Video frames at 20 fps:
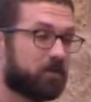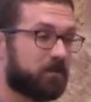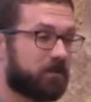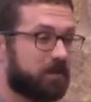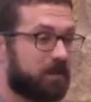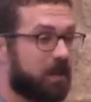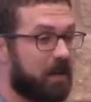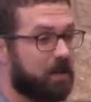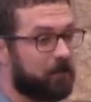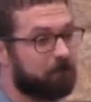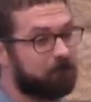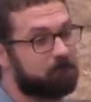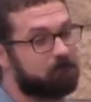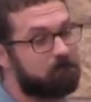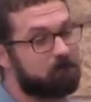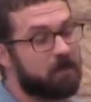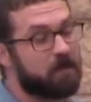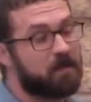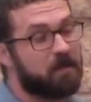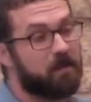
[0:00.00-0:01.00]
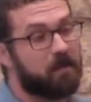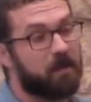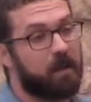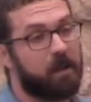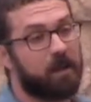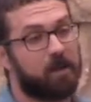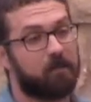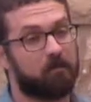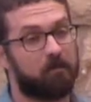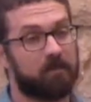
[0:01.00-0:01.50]
the time.
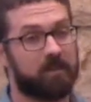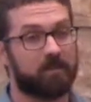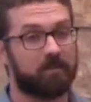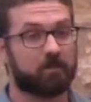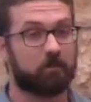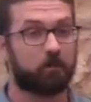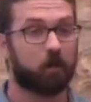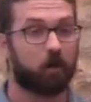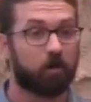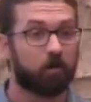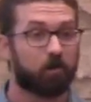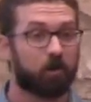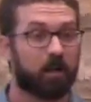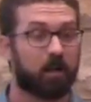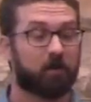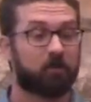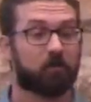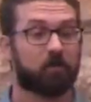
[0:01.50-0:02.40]
Um, this program